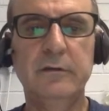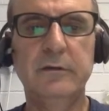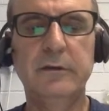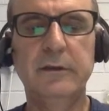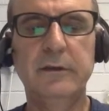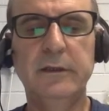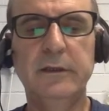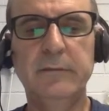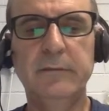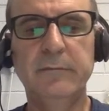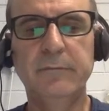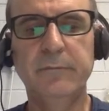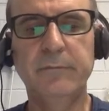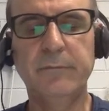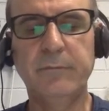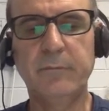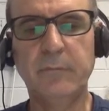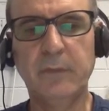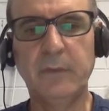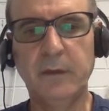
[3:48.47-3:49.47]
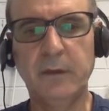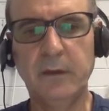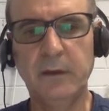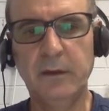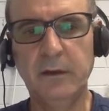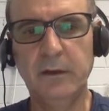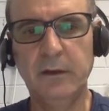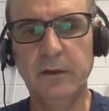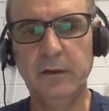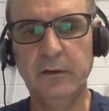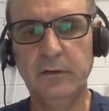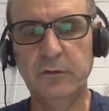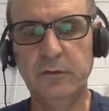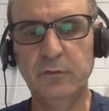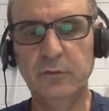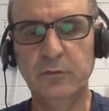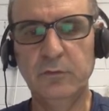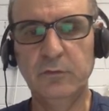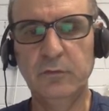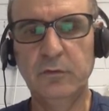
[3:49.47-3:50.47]
the
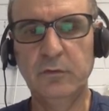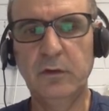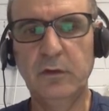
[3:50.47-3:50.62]
rule.